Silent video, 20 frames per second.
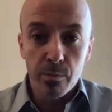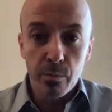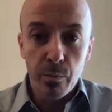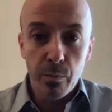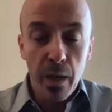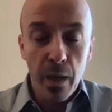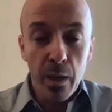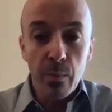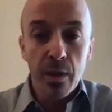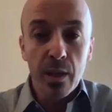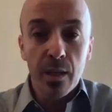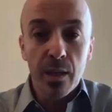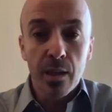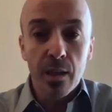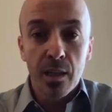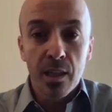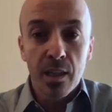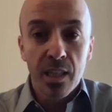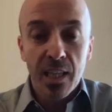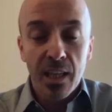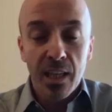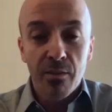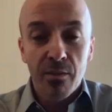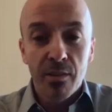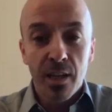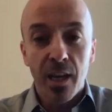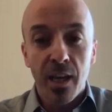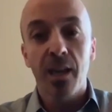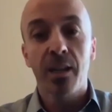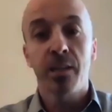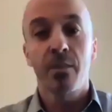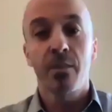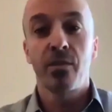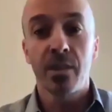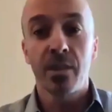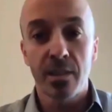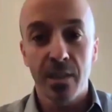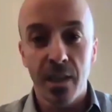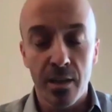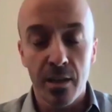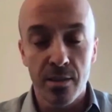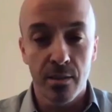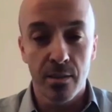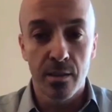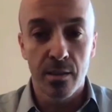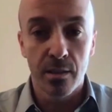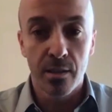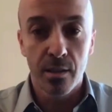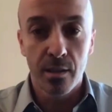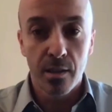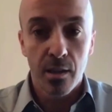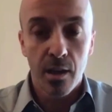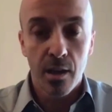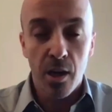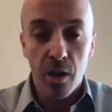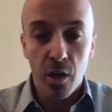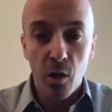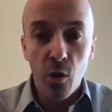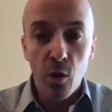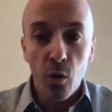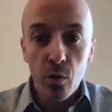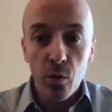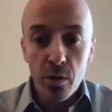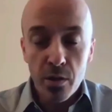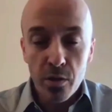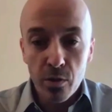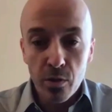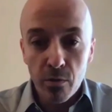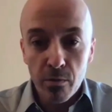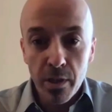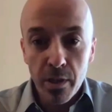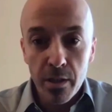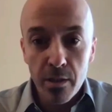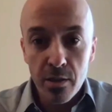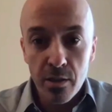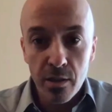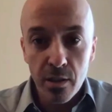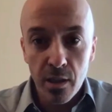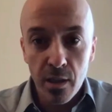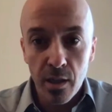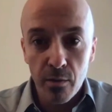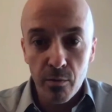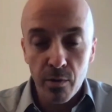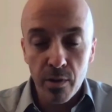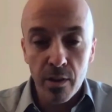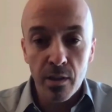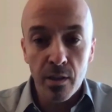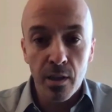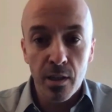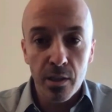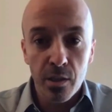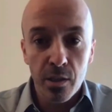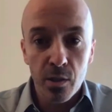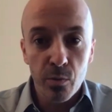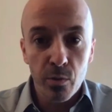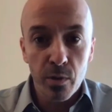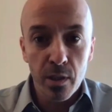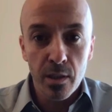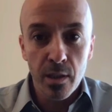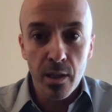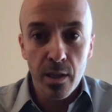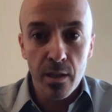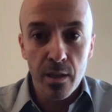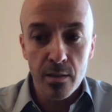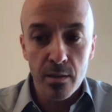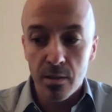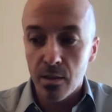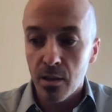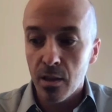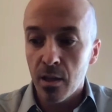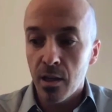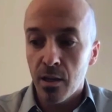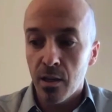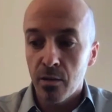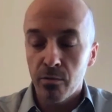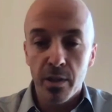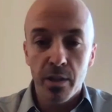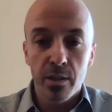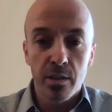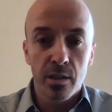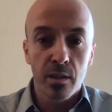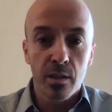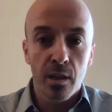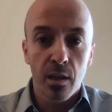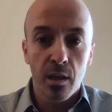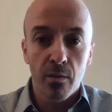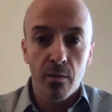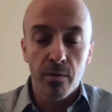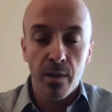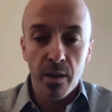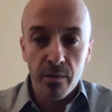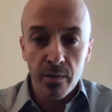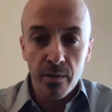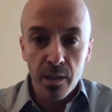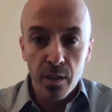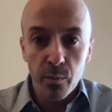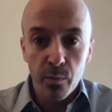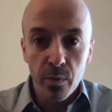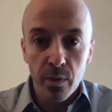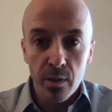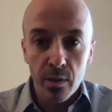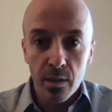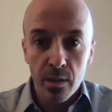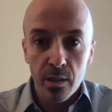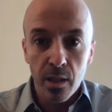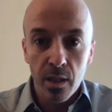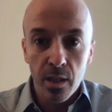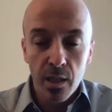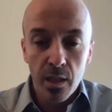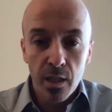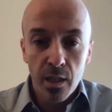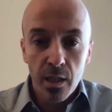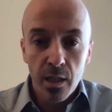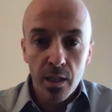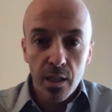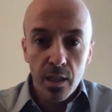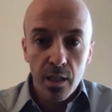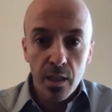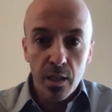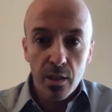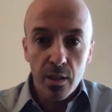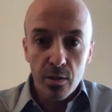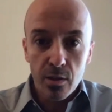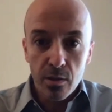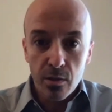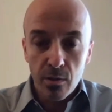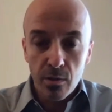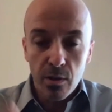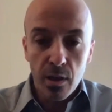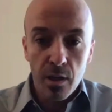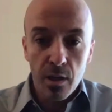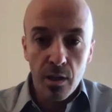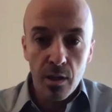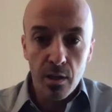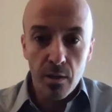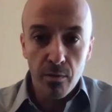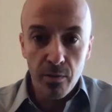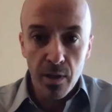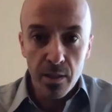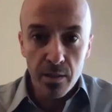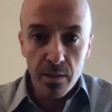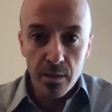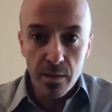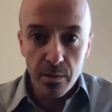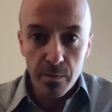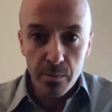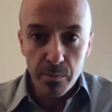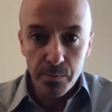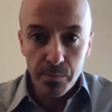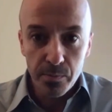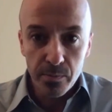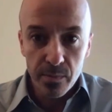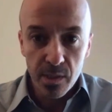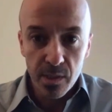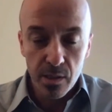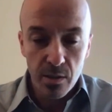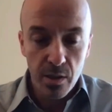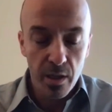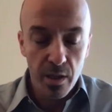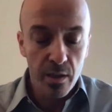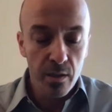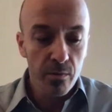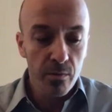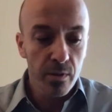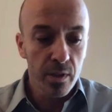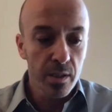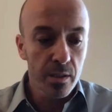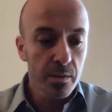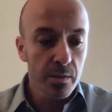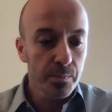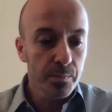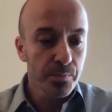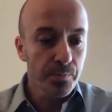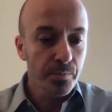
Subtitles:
maybe even ahead of the schedule. Our goal is to reach within 120 days, reach 500 million into a trading fund.